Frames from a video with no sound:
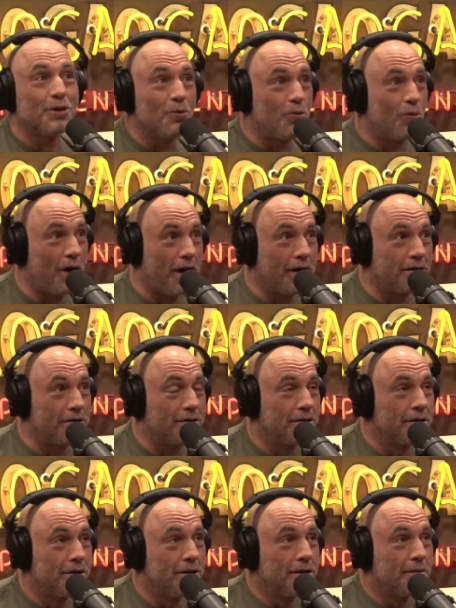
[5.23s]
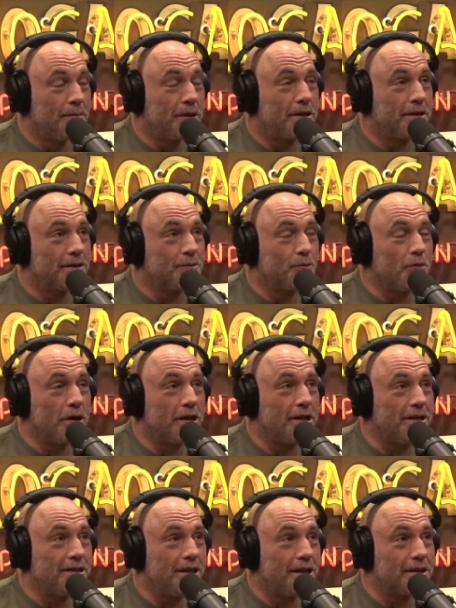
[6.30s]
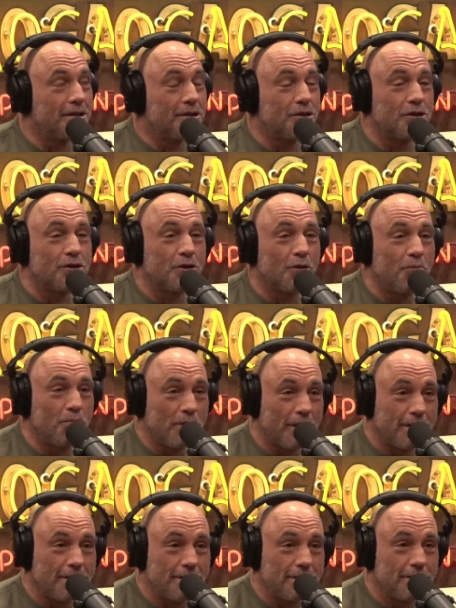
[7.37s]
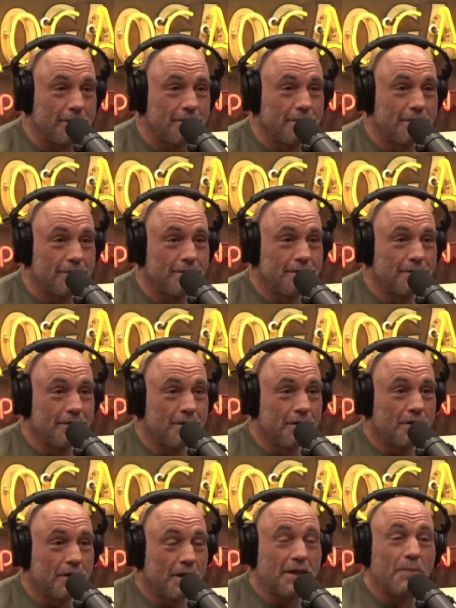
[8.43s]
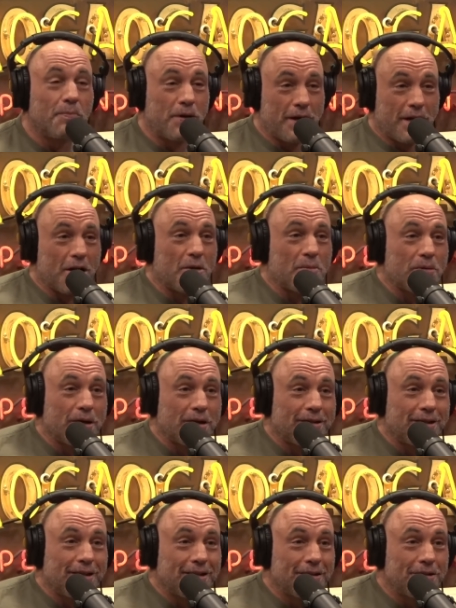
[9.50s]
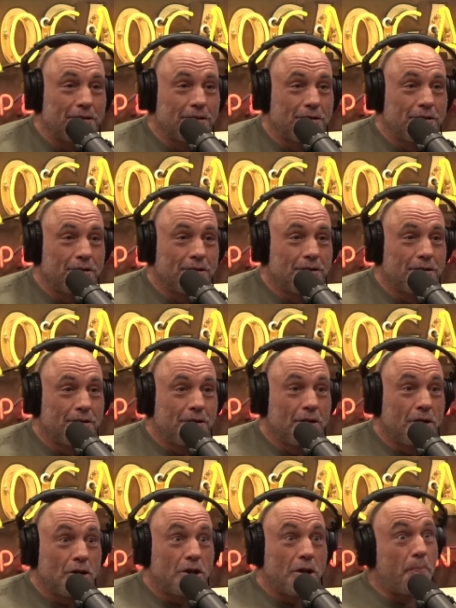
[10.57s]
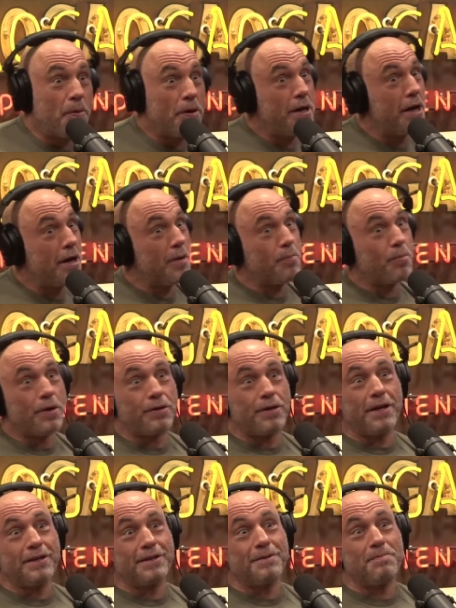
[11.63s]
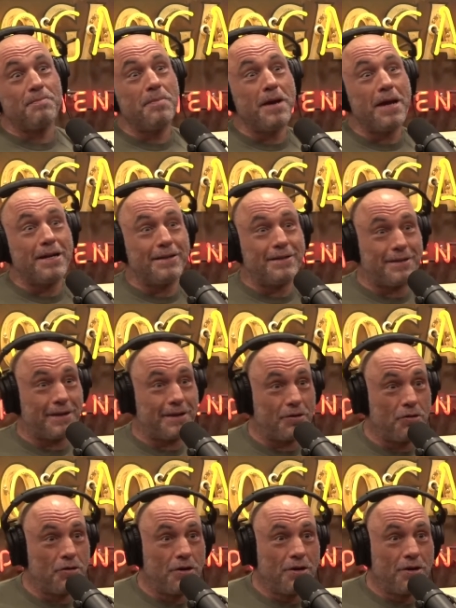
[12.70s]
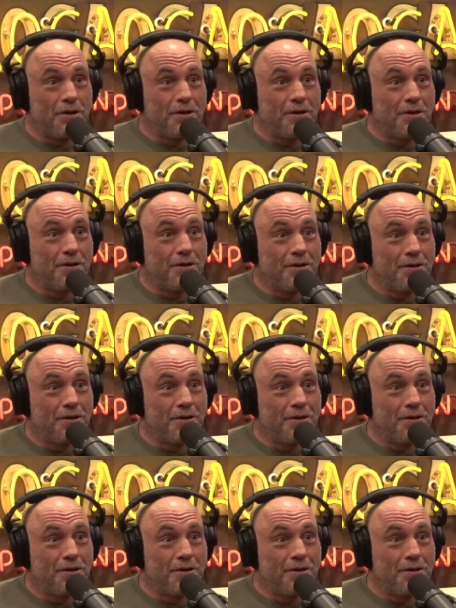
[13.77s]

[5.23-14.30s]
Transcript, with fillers: is so wild. Yeah. Because what he does is so blatant. Yeah. Like the Panera Bread thing. The Panera Bread thing's amazing. You almost